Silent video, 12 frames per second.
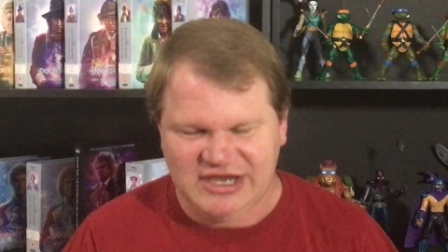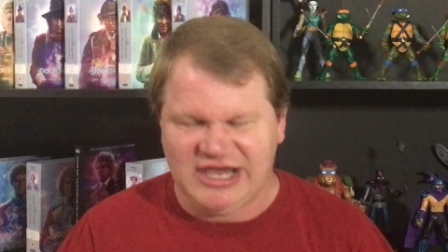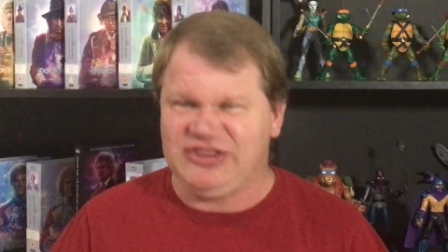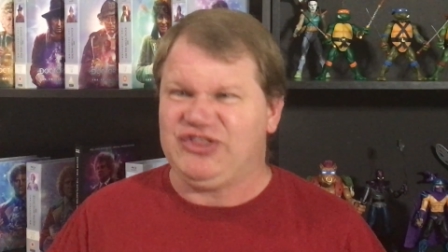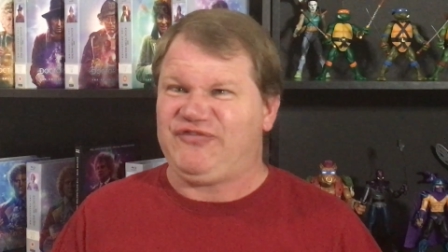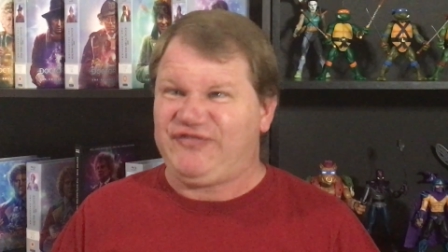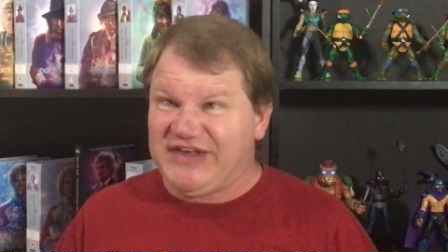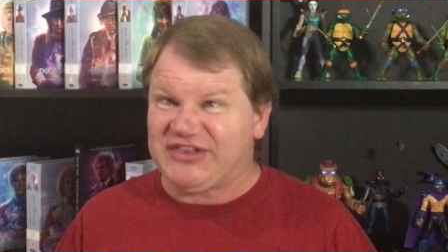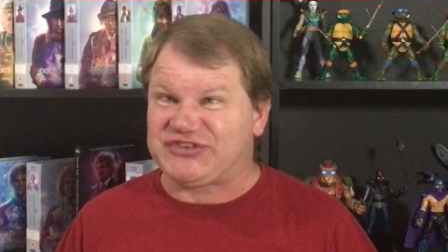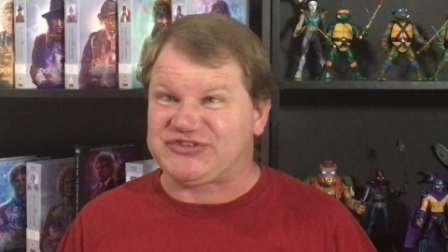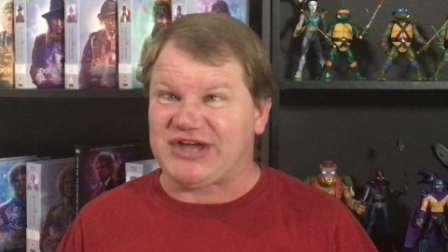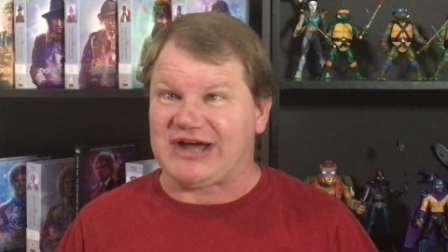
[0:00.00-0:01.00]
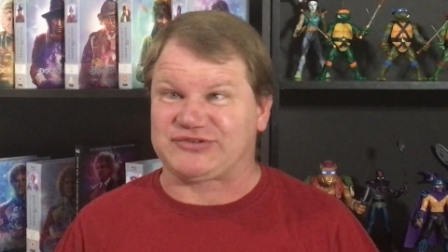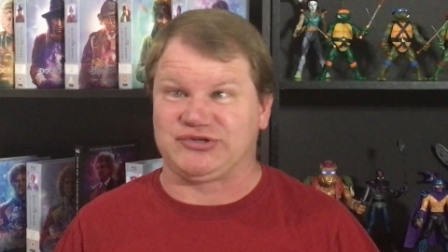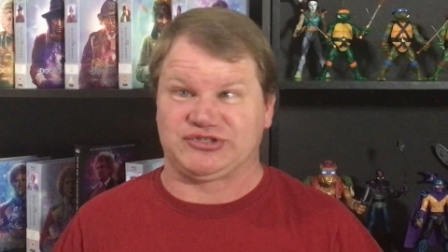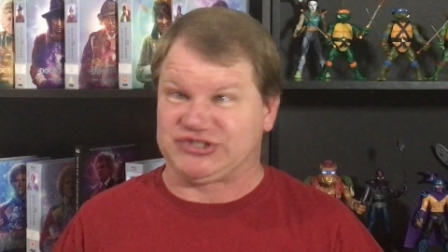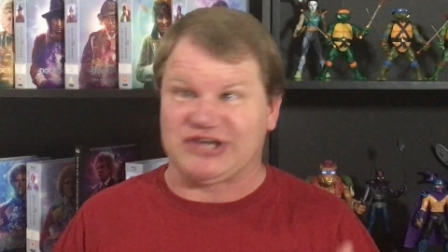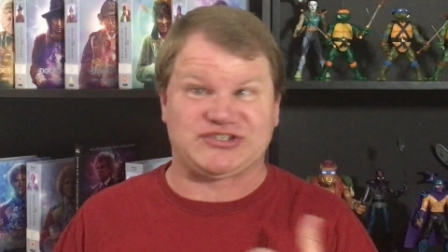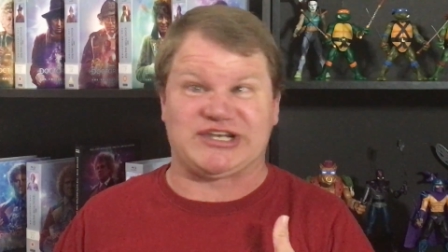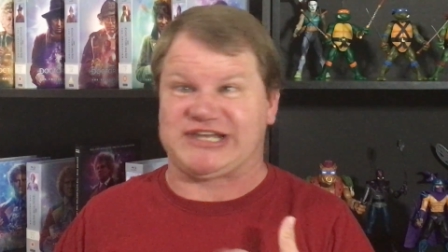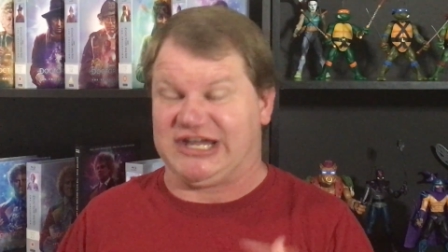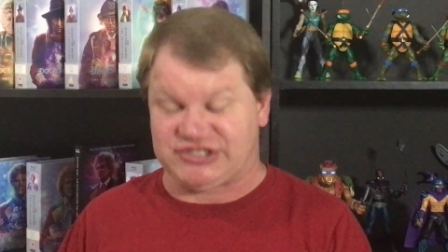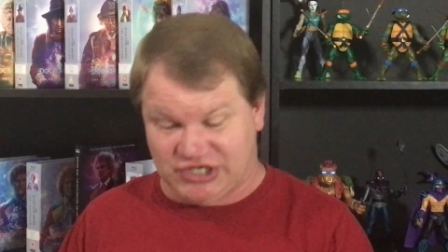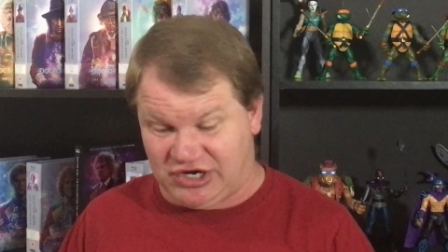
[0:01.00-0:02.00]
And the fifth Doctor doesn't
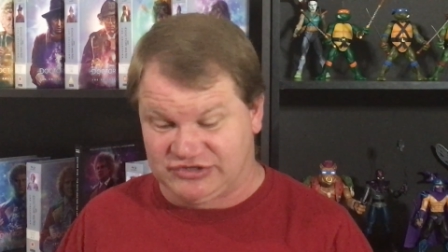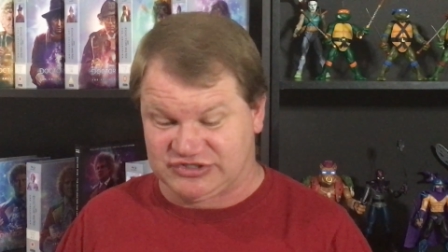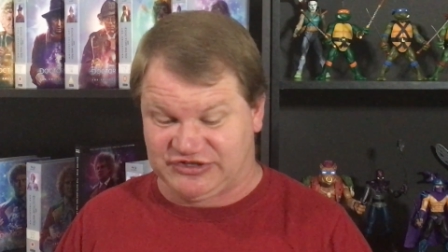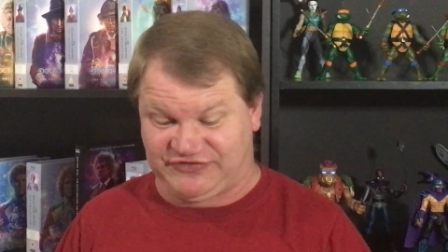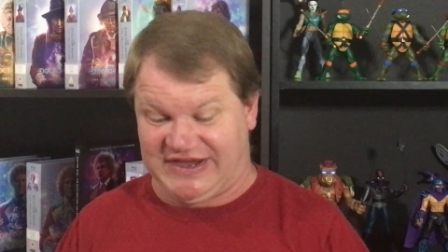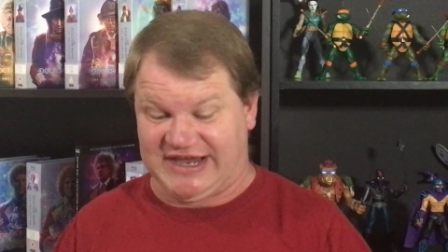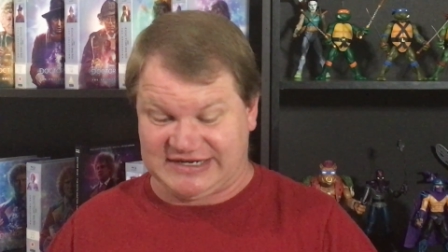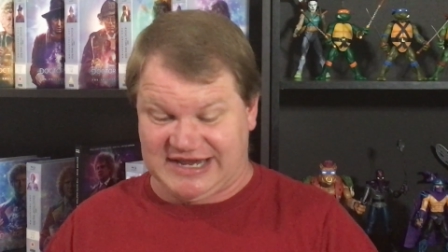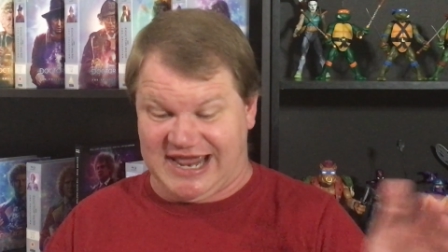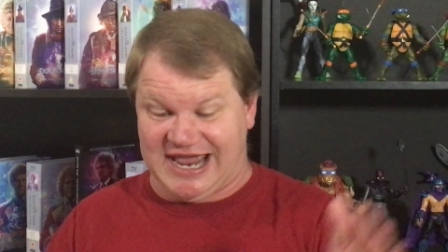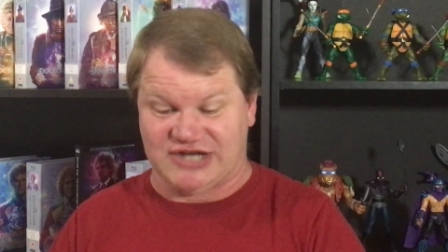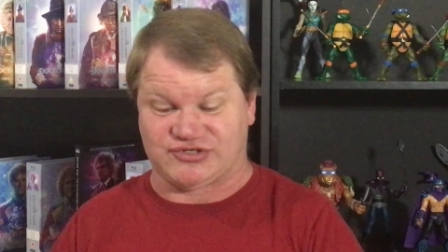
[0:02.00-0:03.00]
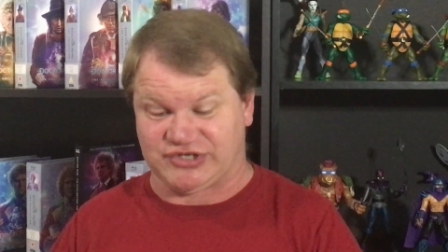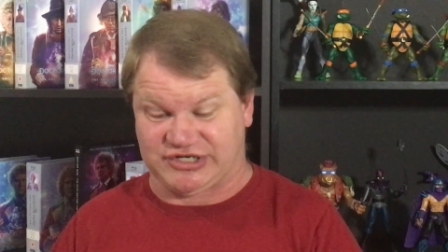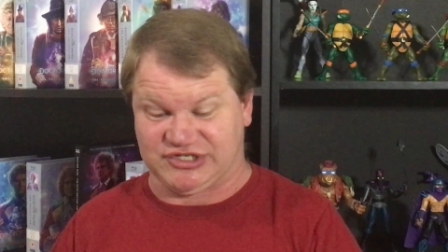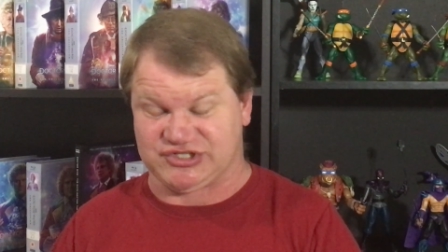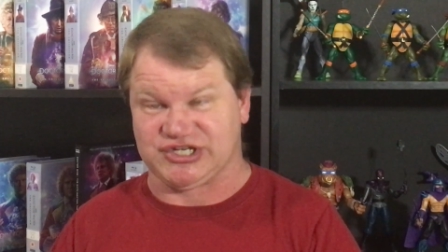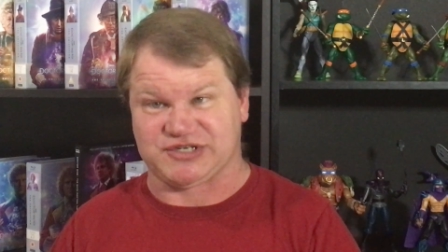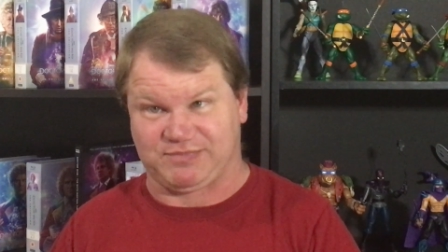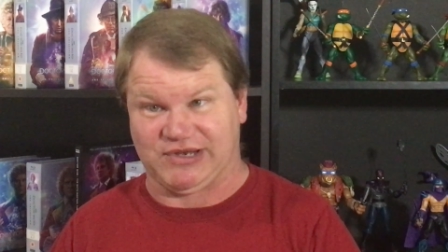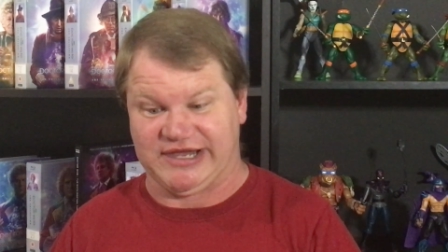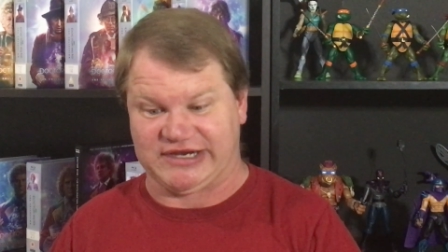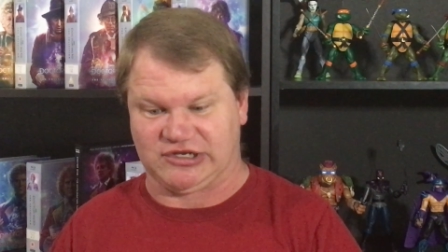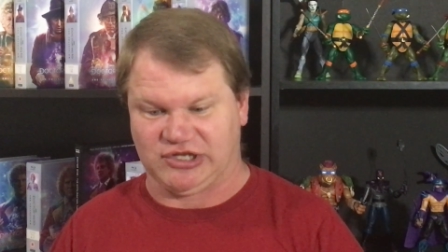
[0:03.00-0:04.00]
catch on to the fact Adric is just
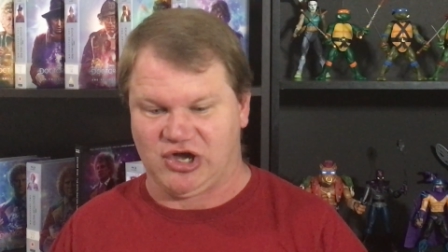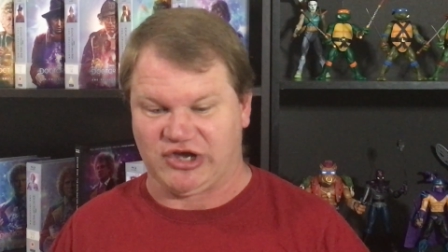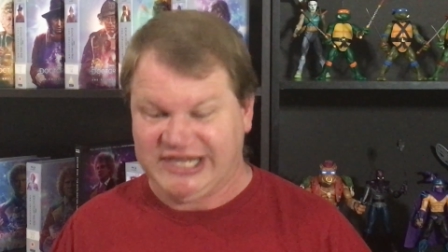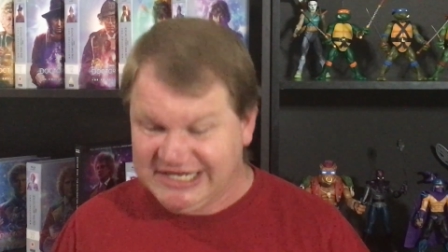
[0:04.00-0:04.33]
playing along.